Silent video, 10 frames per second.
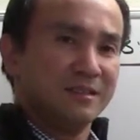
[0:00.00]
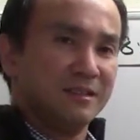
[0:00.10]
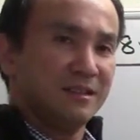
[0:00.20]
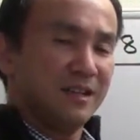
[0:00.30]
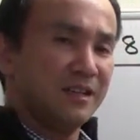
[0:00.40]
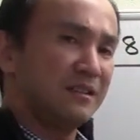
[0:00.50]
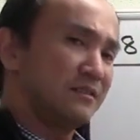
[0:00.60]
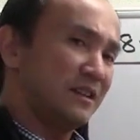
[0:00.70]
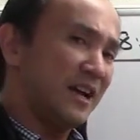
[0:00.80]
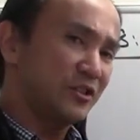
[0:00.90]

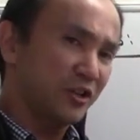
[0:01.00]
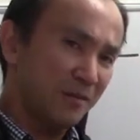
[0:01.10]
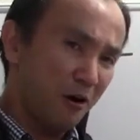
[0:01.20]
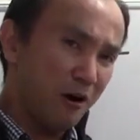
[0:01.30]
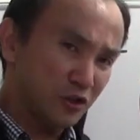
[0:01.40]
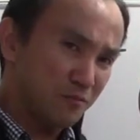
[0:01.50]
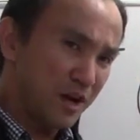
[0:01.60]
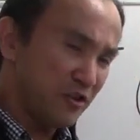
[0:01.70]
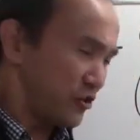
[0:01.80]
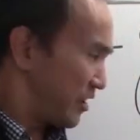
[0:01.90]
And I should have also
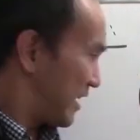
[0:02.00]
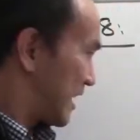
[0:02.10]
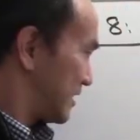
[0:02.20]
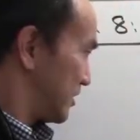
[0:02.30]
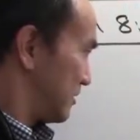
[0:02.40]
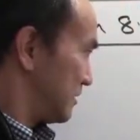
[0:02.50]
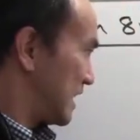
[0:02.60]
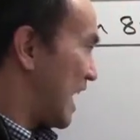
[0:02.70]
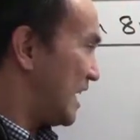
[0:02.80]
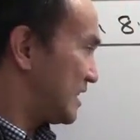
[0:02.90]
mentioned that the
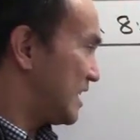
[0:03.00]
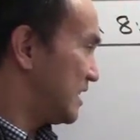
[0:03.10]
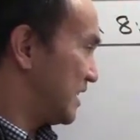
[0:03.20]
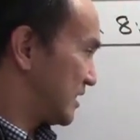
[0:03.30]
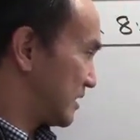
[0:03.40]
idea is the